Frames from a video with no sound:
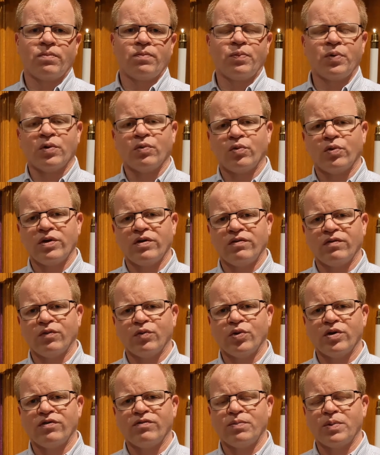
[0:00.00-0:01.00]
But we've,
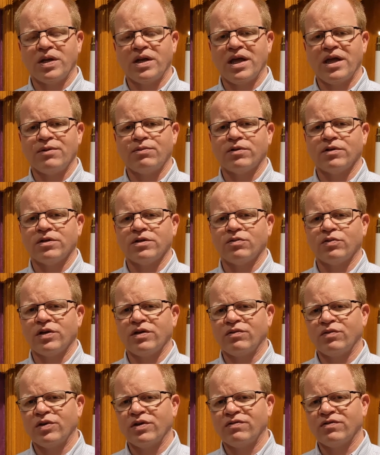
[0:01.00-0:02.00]
we've been able, to,
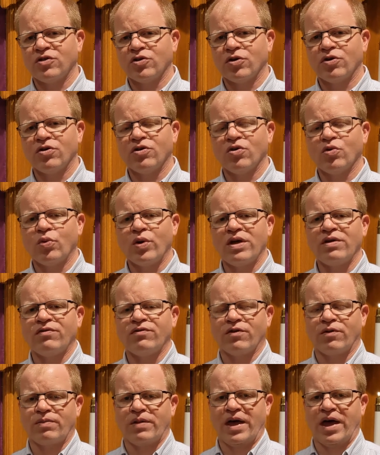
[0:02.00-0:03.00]
we, we've turned away
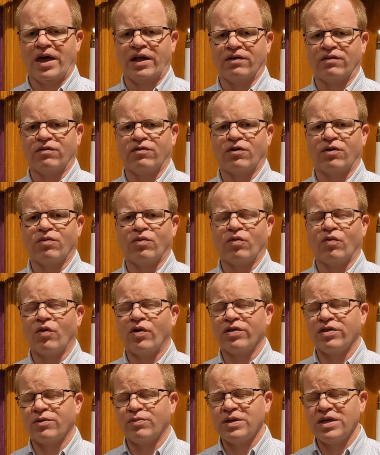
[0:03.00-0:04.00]
from that, from
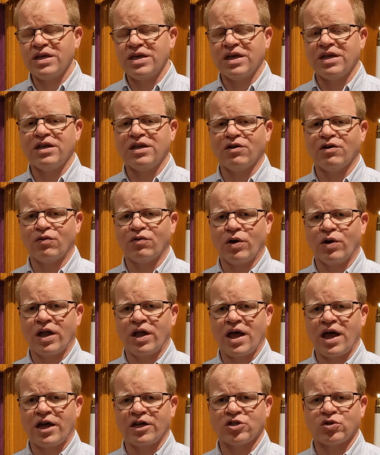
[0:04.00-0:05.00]
what the beginning of
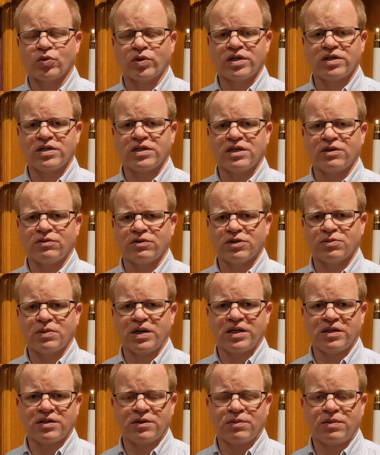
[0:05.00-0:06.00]
what Ash Wednesday was
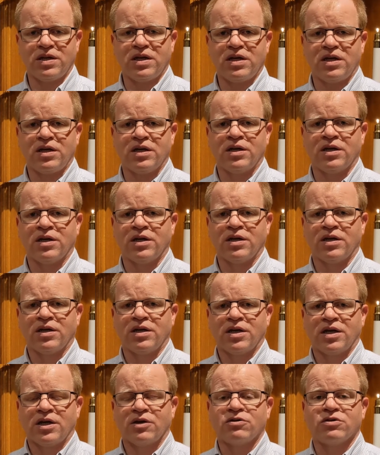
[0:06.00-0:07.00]
meant to be.
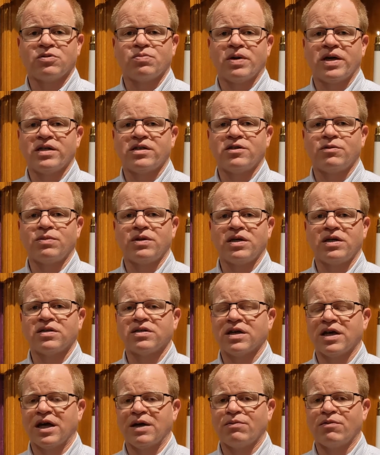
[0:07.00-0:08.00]
It was meant to be a
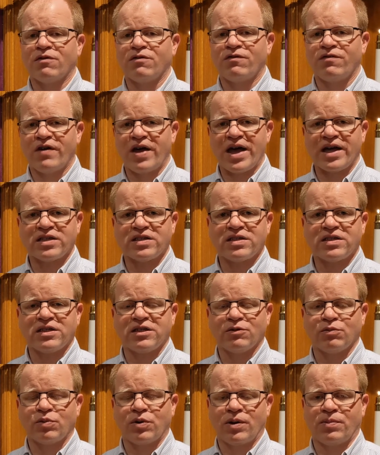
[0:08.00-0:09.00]
time of
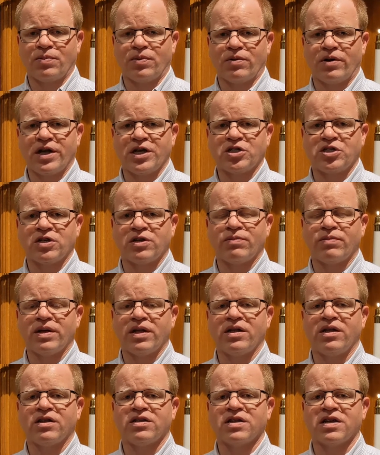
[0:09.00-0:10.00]
fasting and preparation, a
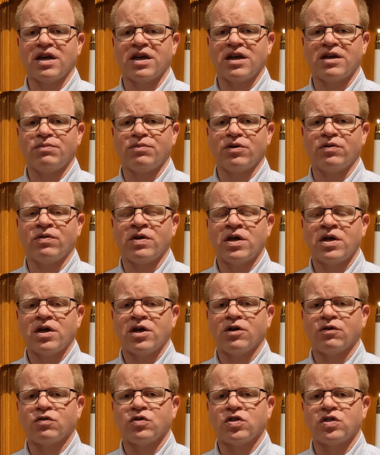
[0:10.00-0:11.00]
meant a time of,
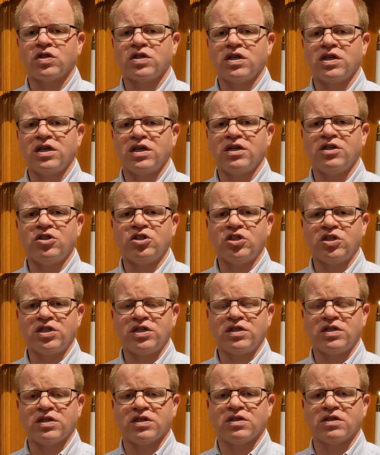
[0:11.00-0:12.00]
of seeing
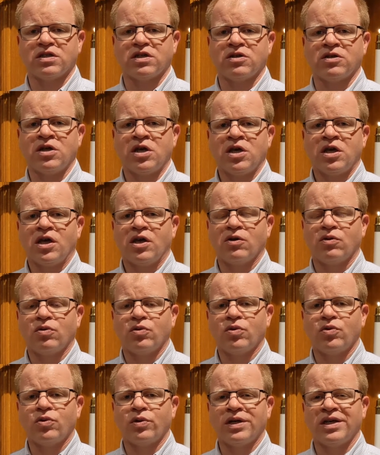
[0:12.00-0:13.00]
Jesus and, and
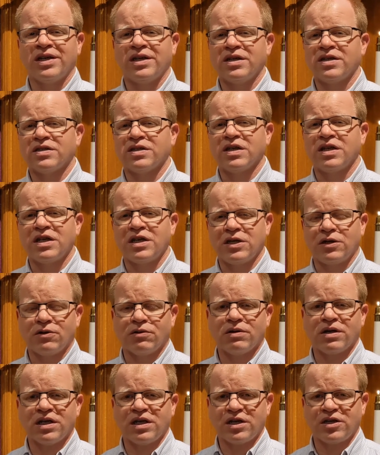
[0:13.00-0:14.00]
who he is and
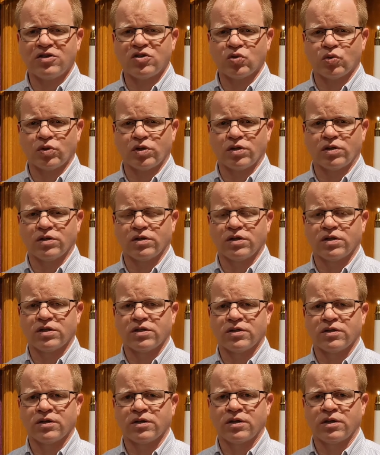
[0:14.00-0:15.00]
hearing his
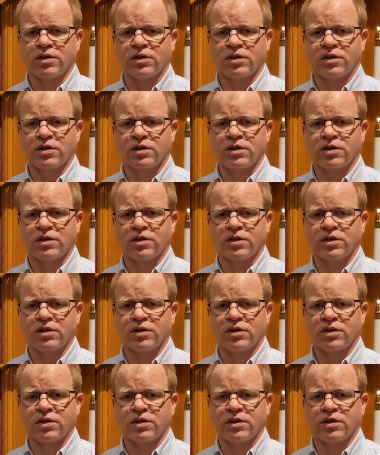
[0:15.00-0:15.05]
words.